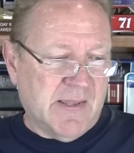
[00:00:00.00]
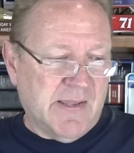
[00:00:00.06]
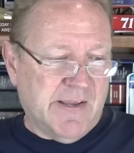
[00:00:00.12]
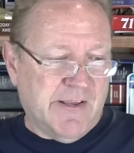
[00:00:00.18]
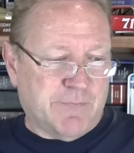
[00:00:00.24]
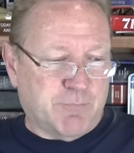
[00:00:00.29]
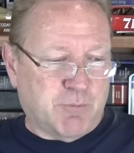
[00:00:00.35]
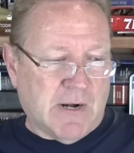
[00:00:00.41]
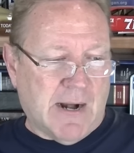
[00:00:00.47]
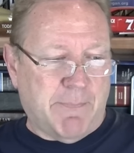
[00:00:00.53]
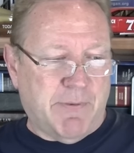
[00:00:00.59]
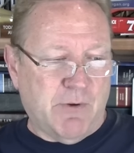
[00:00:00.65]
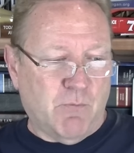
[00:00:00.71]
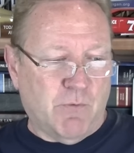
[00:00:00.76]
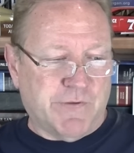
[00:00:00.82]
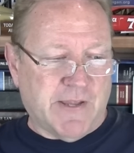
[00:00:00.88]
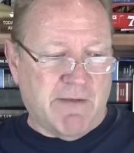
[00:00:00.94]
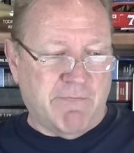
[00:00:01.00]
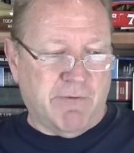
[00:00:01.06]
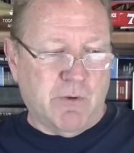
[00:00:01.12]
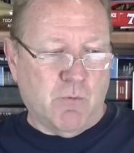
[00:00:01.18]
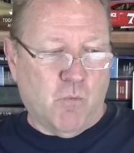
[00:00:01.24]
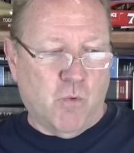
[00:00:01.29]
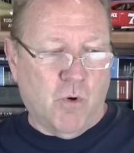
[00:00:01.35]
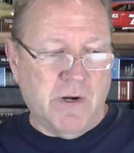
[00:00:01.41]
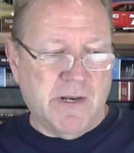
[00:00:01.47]
His property was heavily
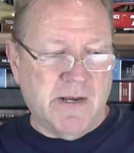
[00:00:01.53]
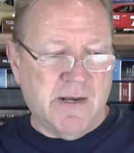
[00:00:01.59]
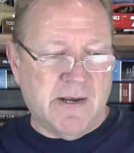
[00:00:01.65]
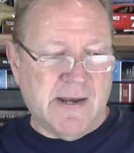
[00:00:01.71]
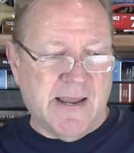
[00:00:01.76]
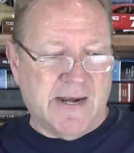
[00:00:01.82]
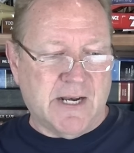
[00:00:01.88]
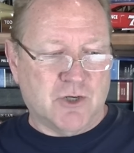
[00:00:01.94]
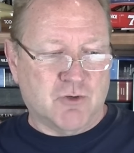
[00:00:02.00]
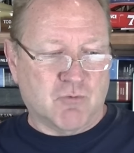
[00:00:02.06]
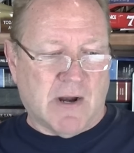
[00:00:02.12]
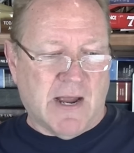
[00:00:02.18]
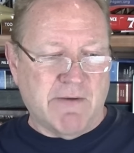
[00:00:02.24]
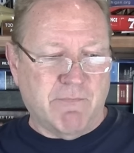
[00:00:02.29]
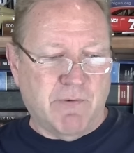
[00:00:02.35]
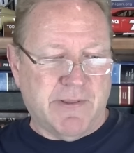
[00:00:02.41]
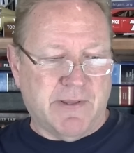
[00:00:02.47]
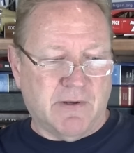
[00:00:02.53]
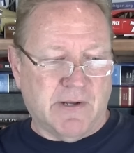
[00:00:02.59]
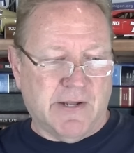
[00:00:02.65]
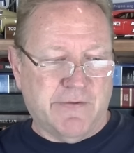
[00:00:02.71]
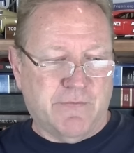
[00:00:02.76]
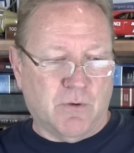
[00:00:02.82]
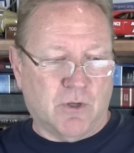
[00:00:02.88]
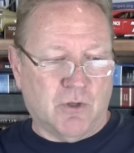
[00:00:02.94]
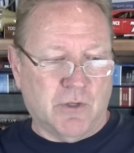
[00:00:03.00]
wooded and had a driveway that
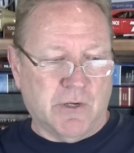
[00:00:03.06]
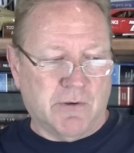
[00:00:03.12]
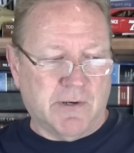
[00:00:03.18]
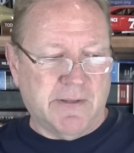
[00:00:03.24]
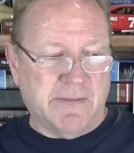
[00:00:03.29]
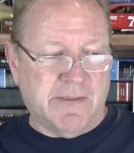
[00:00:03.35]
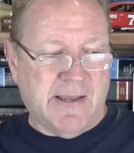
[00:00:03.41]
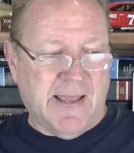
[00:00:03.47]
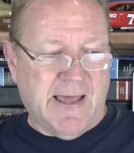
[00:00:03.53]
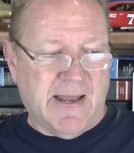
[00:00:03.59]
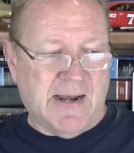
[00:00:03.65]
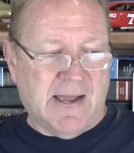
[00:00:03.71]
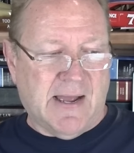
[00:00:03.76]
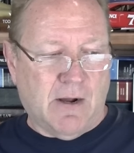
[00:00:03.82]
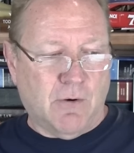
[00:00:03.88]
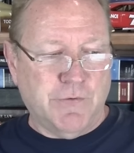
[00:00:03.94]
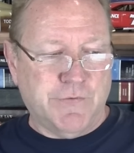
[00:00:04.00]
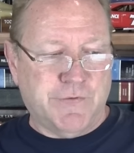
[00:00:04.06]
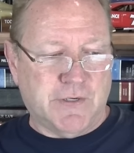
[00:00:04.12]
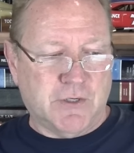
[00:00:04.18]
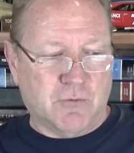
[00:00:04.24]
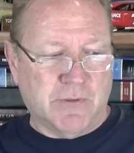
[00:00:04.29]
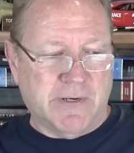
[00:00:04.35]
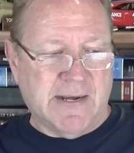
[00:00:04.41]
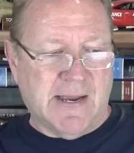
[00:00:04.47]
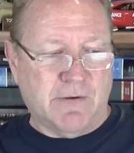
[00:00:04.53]
led to a clearing that had a house and a
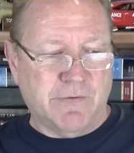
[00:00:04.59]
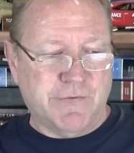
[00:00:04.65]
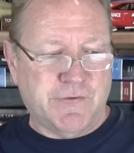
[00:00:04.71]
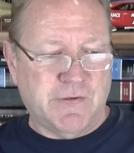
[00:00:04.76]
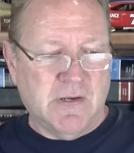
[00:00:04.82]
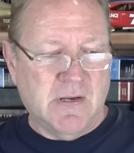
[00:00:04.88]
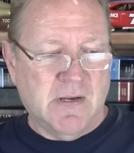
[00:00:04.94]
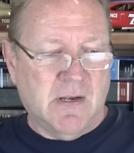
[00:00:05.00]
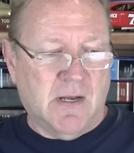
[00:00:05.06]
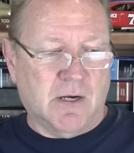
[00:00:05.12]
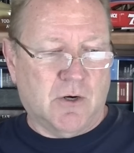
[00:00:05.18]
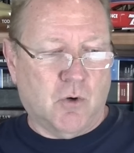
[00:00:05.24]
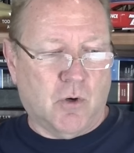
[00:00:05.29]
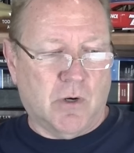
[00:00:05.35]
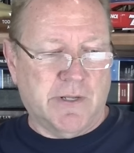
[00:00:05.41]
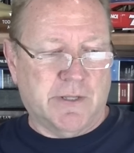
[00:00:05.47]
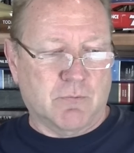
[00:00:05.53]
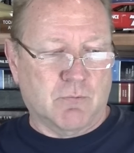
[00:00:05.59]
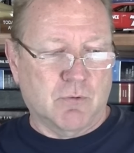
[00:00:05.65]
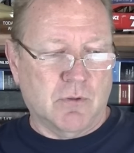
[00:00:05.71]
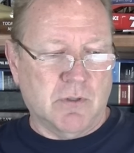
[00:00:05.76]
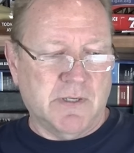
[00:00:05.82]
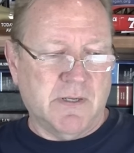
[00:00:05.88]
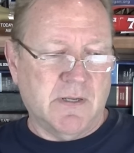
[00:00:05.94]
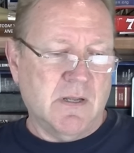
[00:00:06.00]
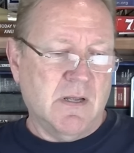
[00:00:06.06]
greenhouse, according to the
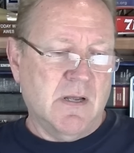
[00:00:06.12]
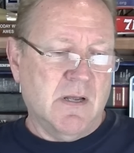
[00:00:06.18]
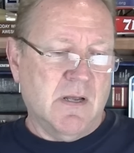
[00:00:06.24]
ruling.